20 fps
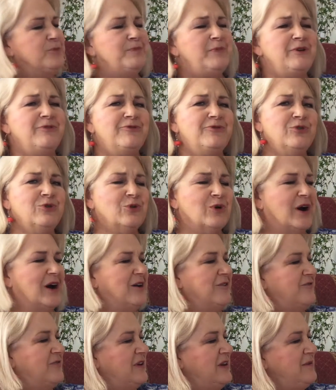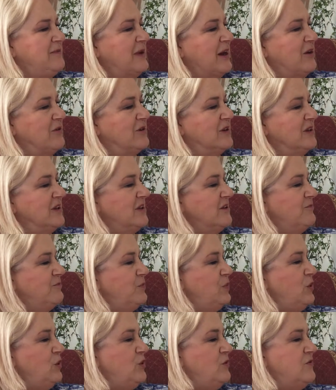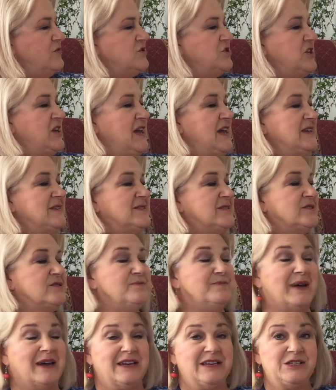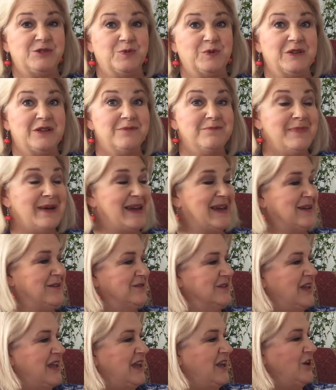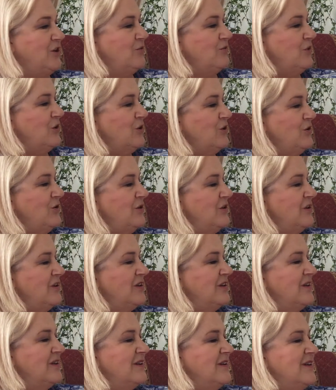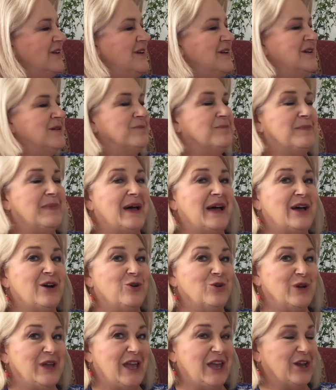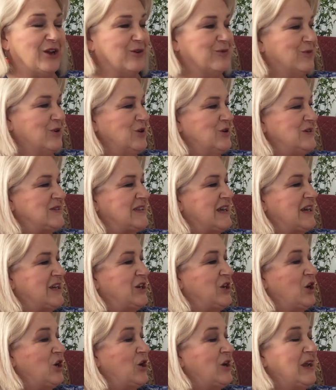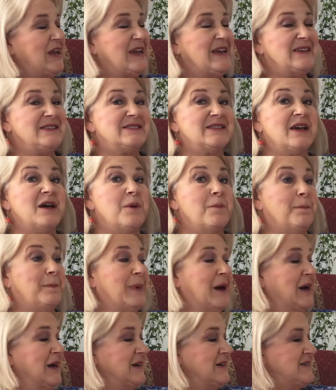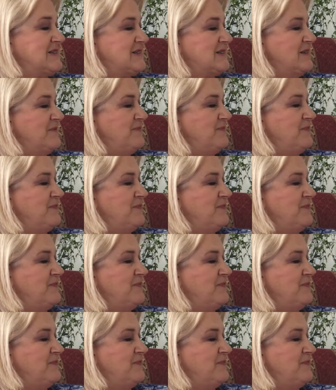Before a female can give birth, she has to mate with a male kangaroo. Male kangaroos are known as bucks,